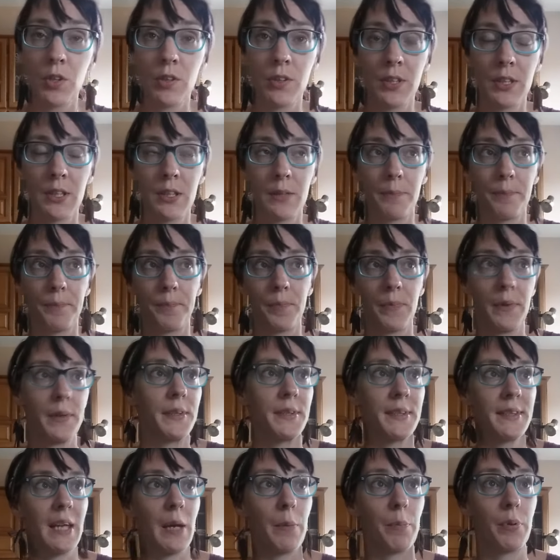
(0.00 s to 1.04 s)
just
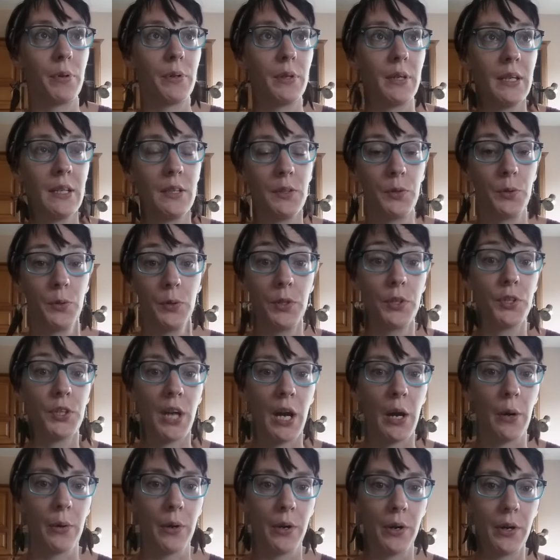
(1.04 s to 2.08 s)
step into the
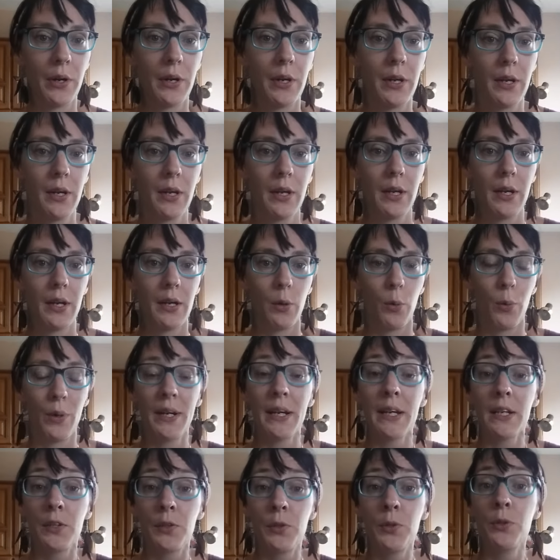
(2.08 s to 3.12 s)
shower. When
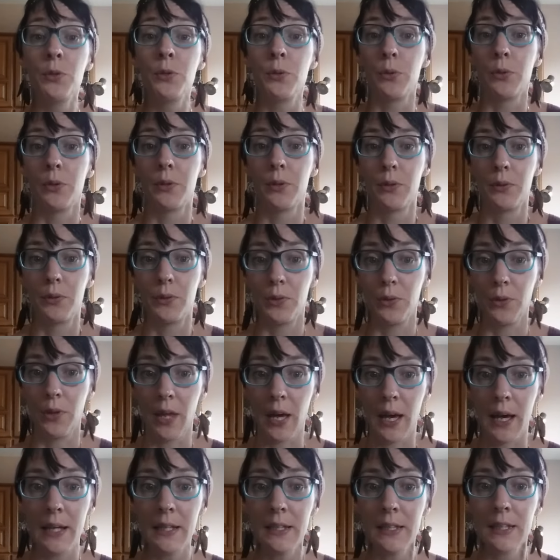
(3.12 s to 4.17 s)
I do
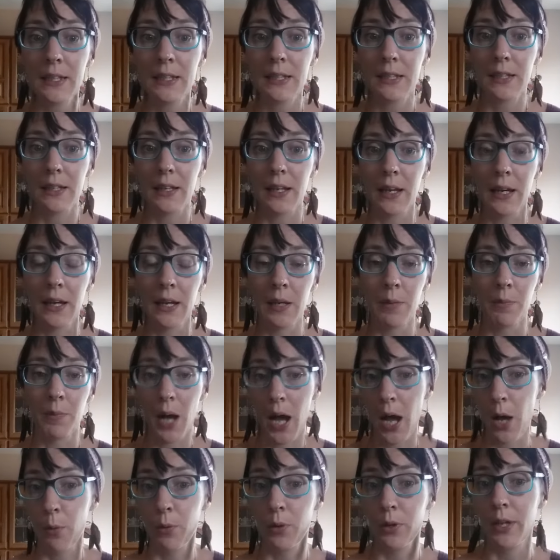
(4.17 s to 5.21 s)
that,
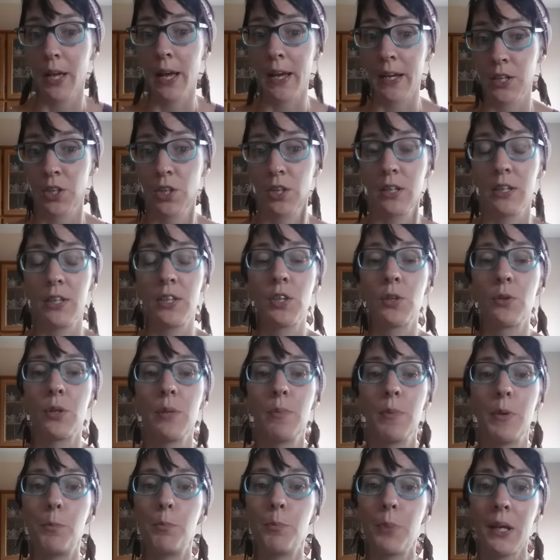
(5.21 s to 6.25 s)
I will actually
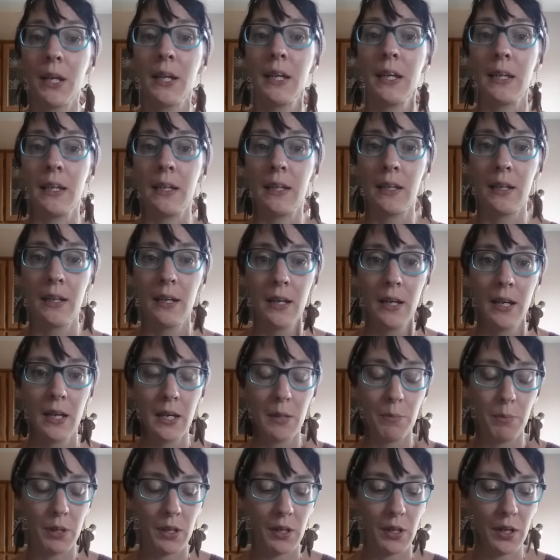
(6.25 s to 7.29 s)
scream in pain
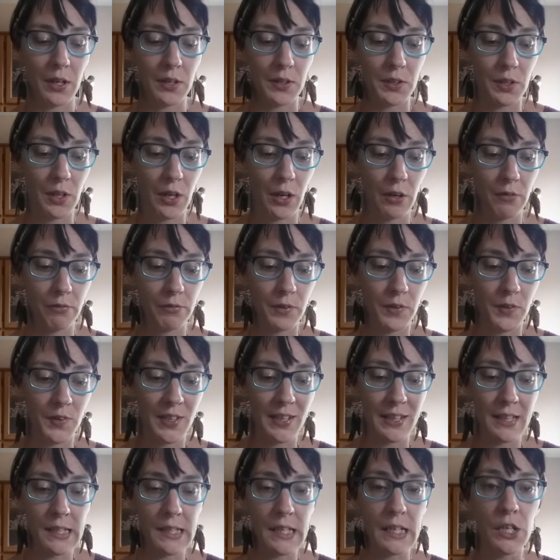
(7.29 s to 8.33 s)
because of the
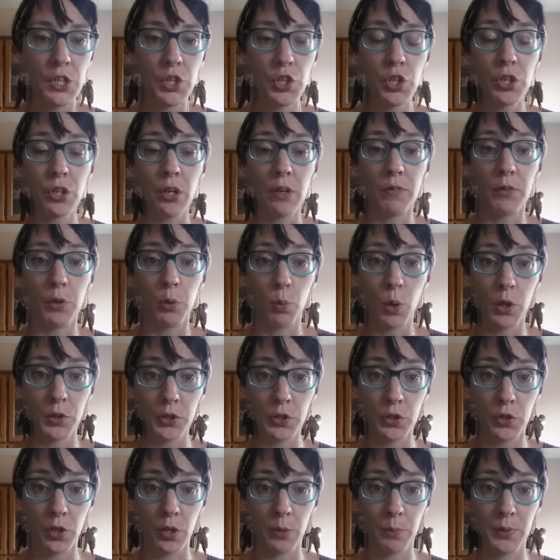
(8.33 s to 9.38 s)
sensation of the
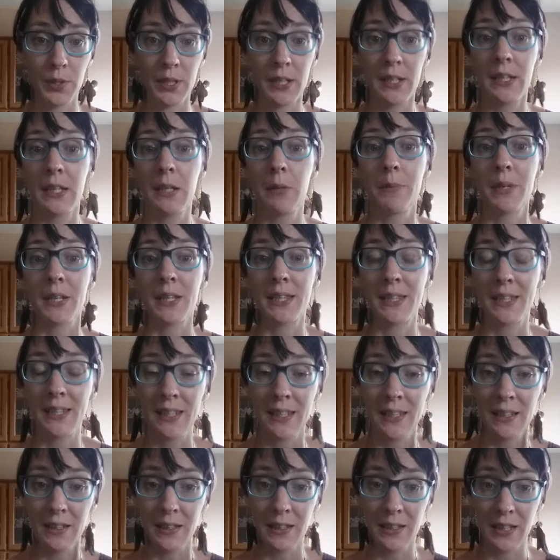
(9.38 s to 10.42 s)
water drops hitting my
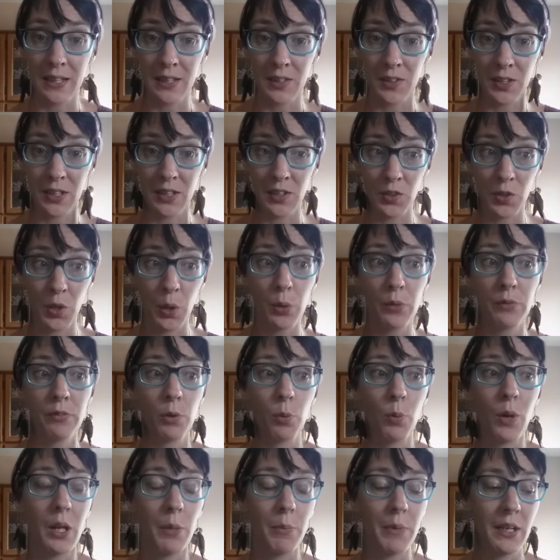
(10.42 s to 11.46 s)
skin is so
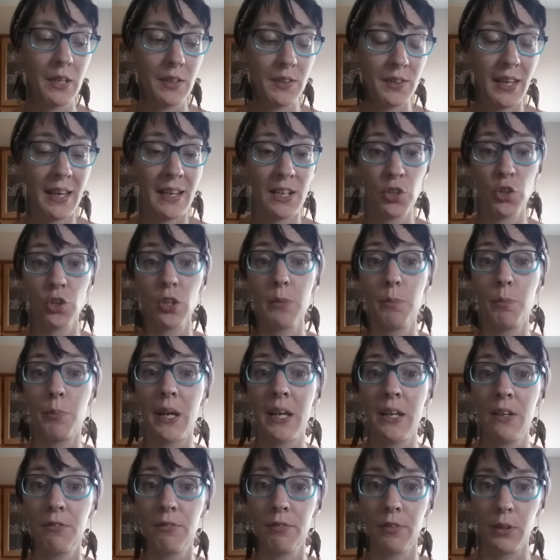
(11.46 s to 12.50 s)
overwhelming, it's actually
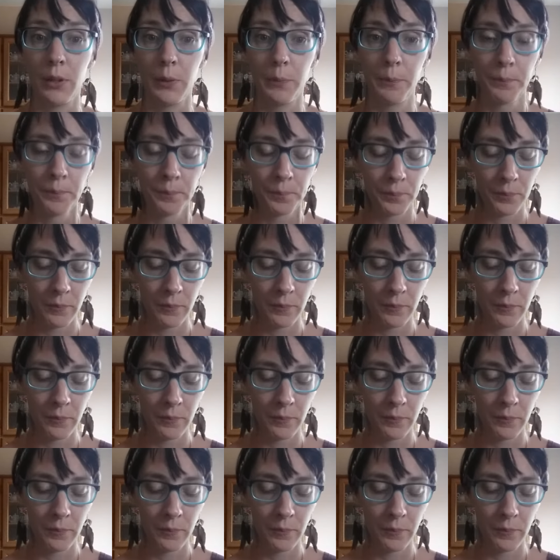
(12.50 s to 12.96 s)
painful.